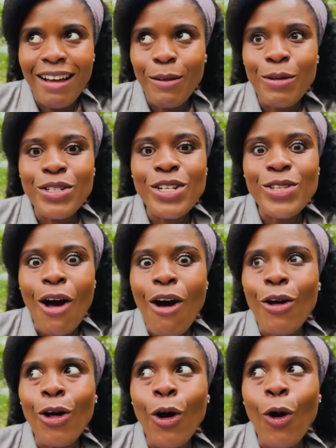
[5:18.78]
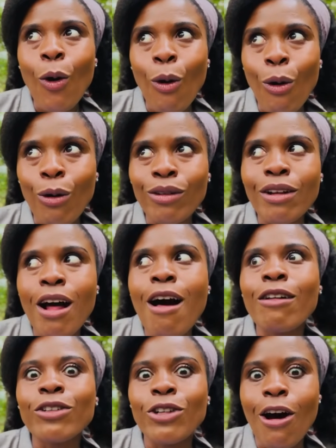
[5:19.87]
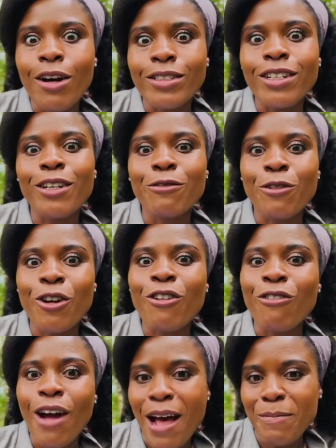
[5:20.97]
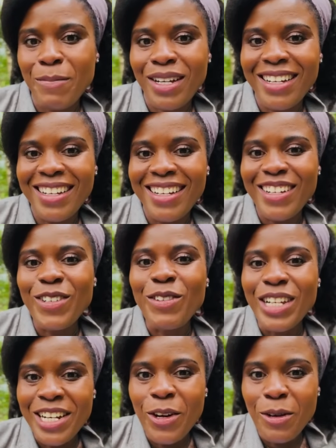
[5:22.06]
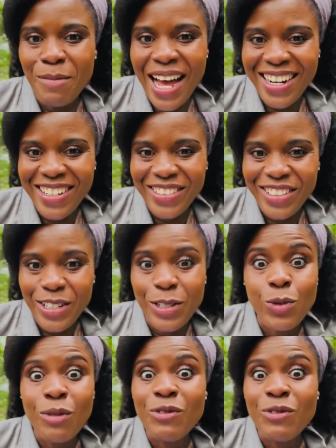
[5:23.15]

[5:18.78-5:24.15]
which is a whole lot of crap. We know better because we've